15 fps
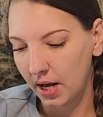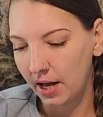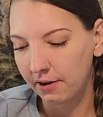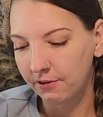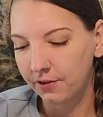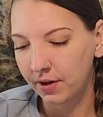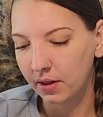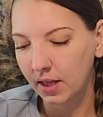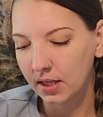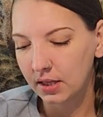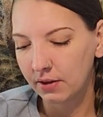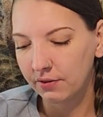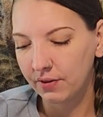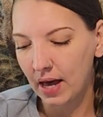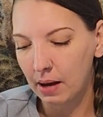I feel like
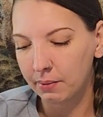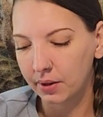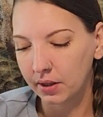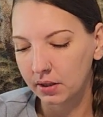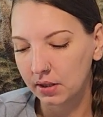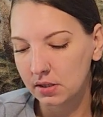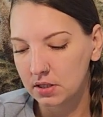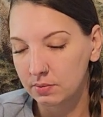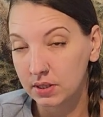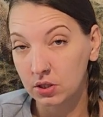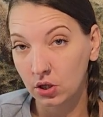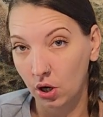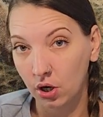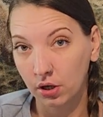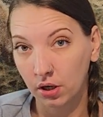the fabric needs to be
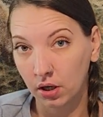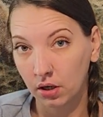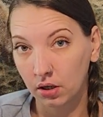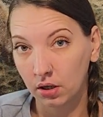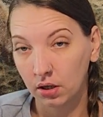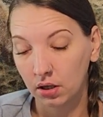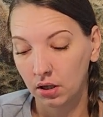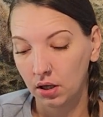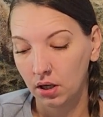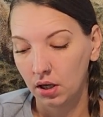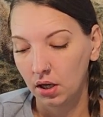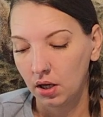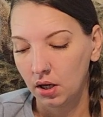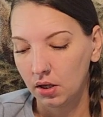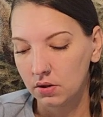darker.
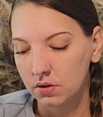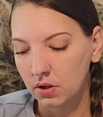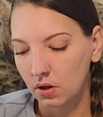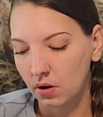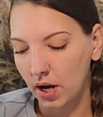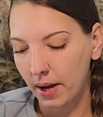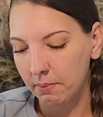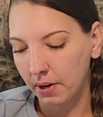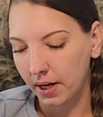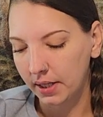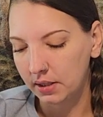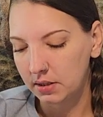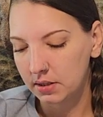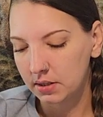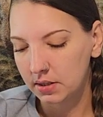So I
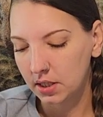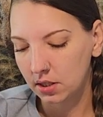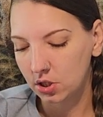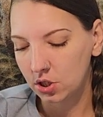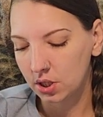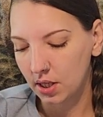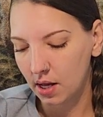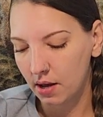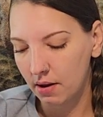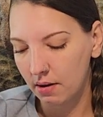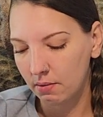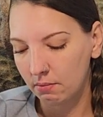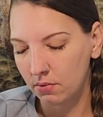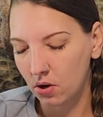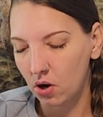might stitch
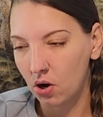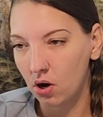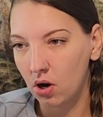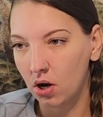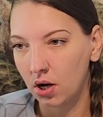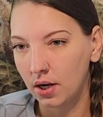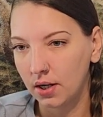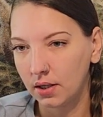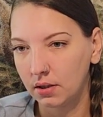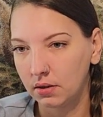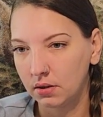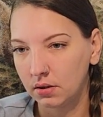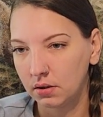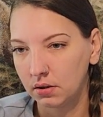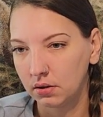them
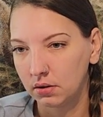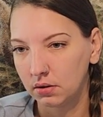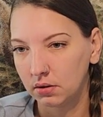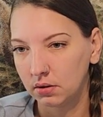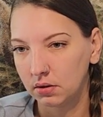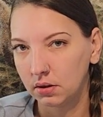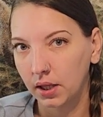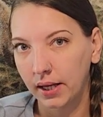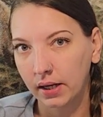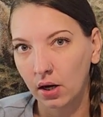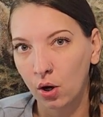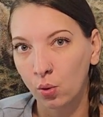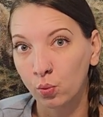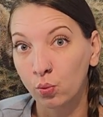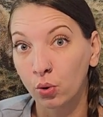on like
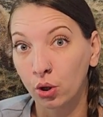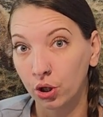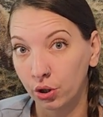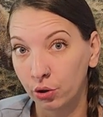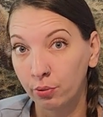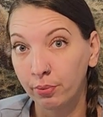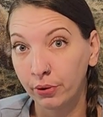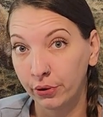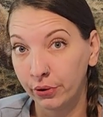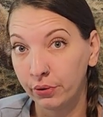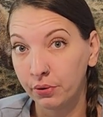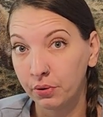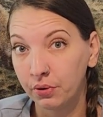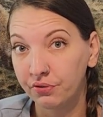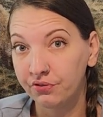a royal
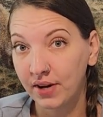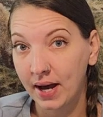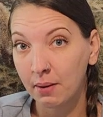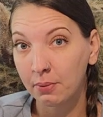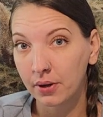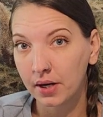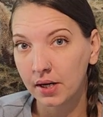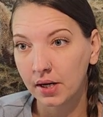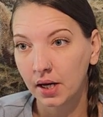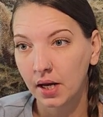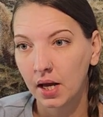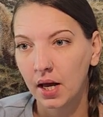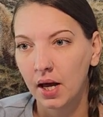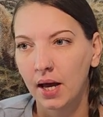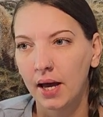blue fabric
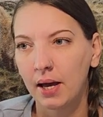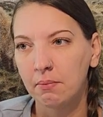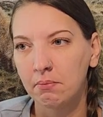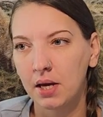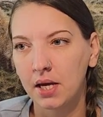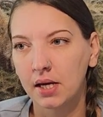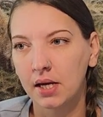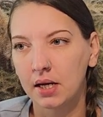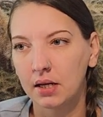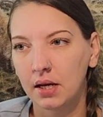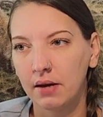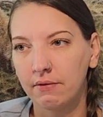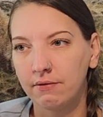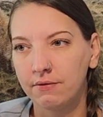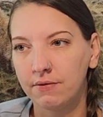and make it
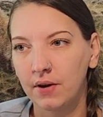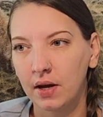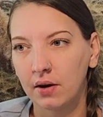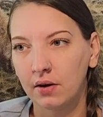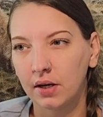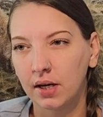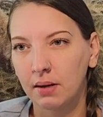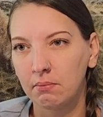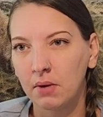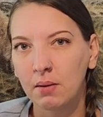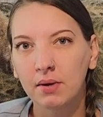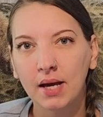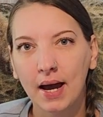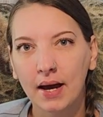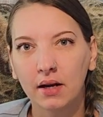a very,
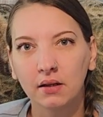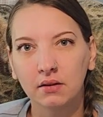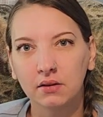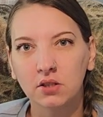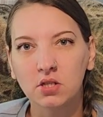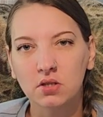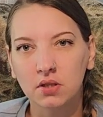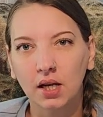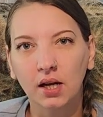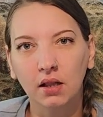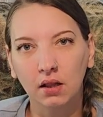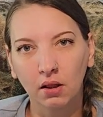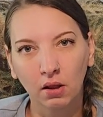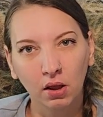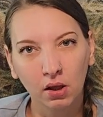maybe add just like a
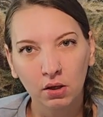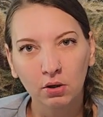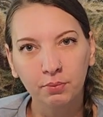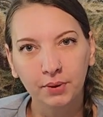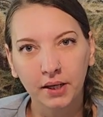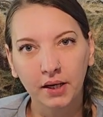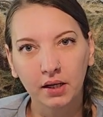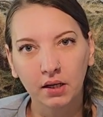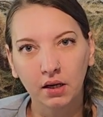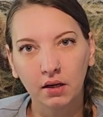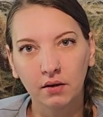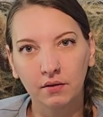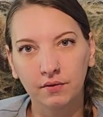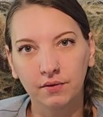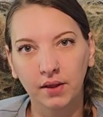little bit
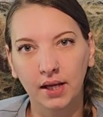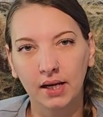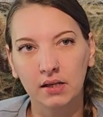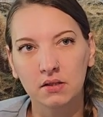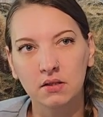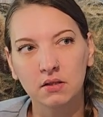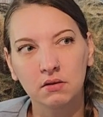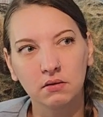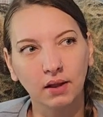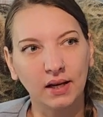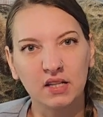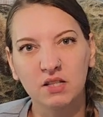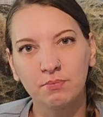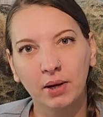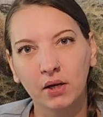of like
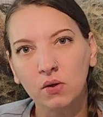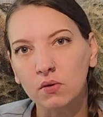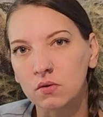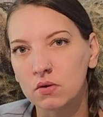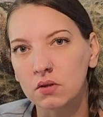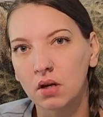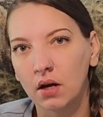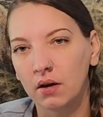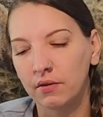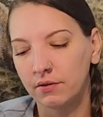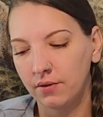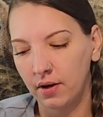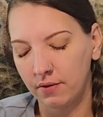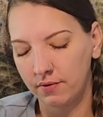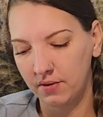speckles
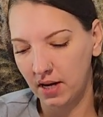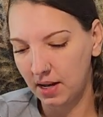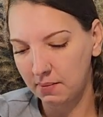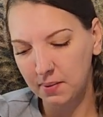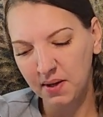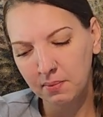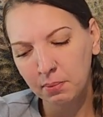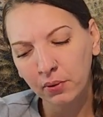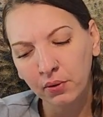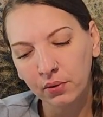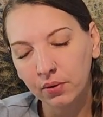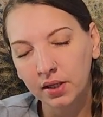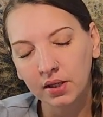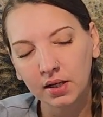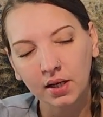of navy
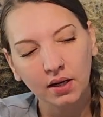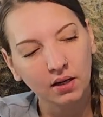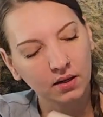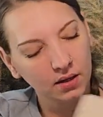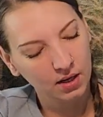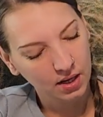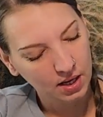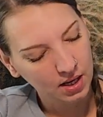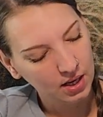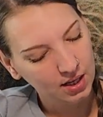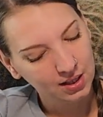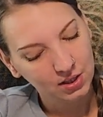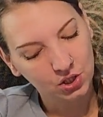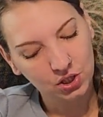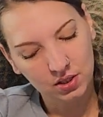blue in there
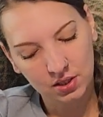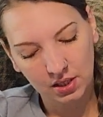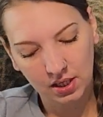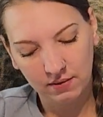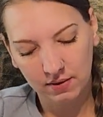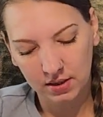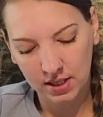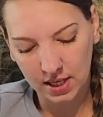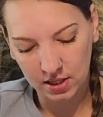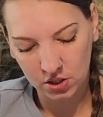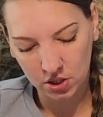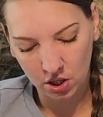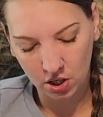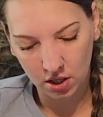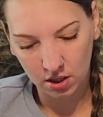just to give it that
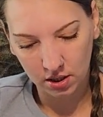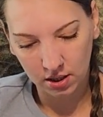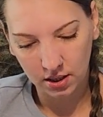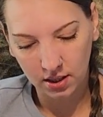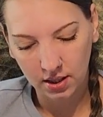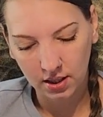dark.